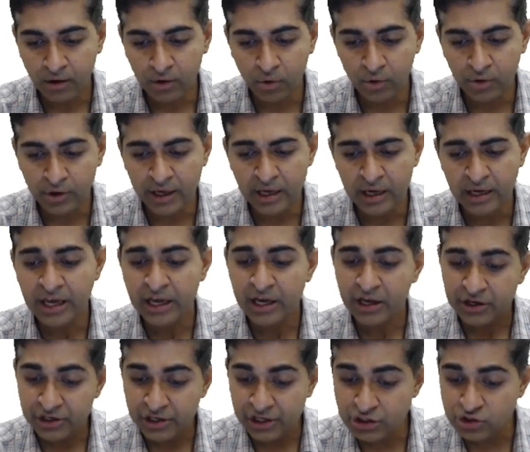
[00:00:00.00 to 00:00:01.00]
Okay,
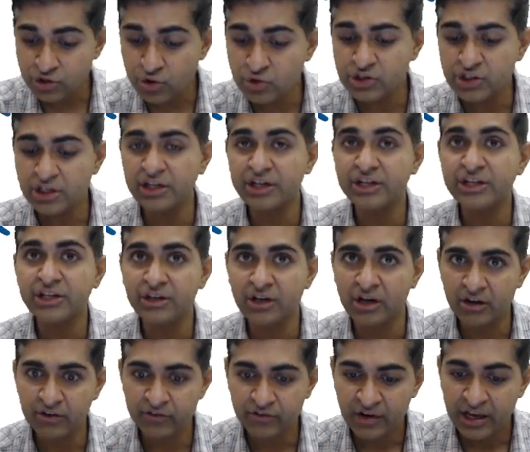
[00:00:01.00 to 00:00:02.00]
nasociliary
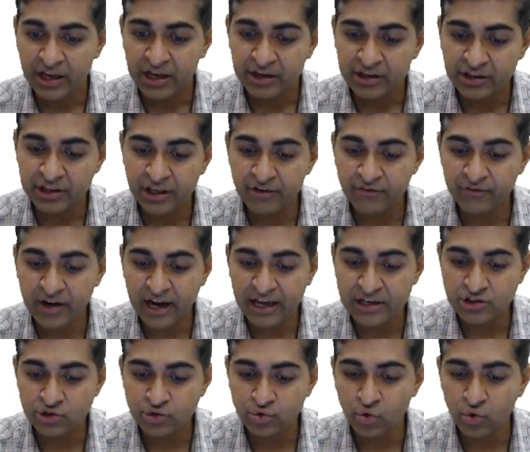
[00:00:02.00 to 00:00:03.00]
nerve give
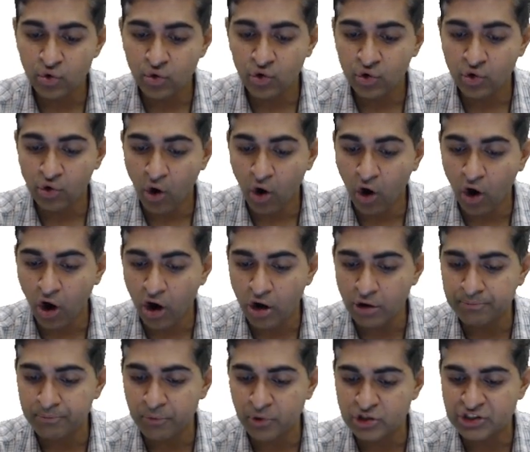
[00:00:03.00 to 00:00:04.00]
rise to
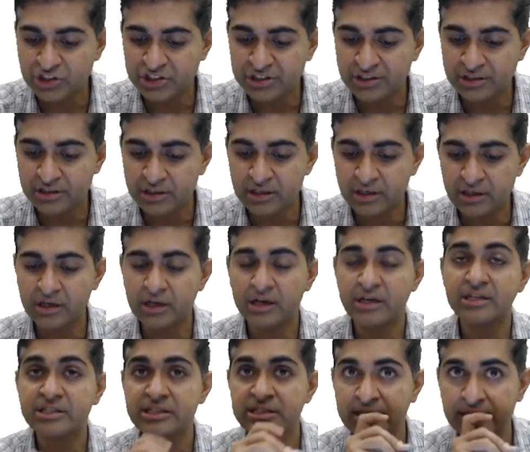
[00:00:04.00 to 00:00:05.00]
long posterior
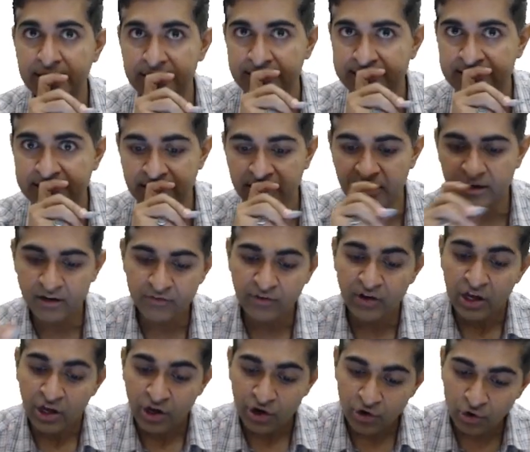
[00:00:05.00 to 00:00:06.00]
ciliary nerve.
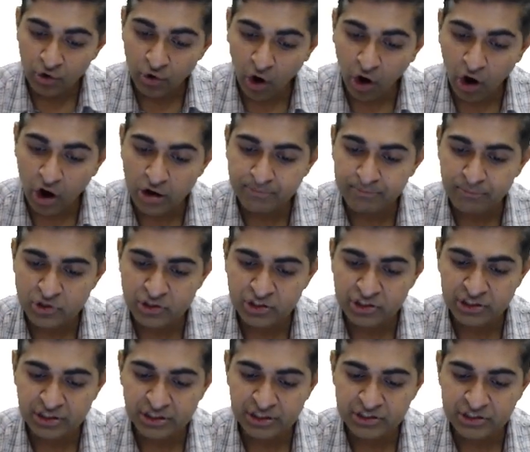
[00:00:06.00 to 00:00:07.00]
Long
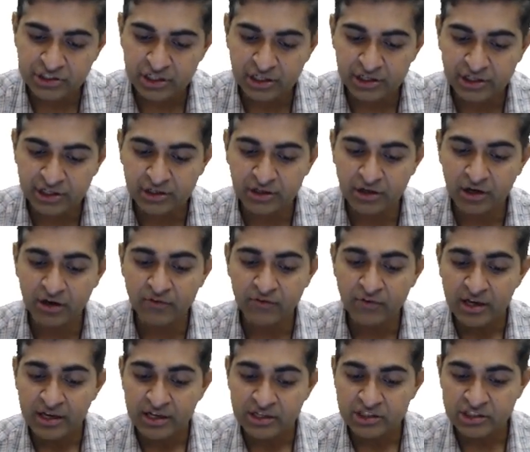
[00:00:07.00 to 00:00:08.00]
posterior ciliary nerve
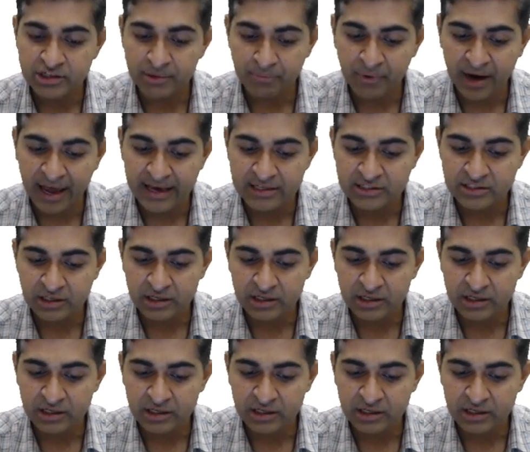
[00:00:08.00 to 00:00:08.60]
supplies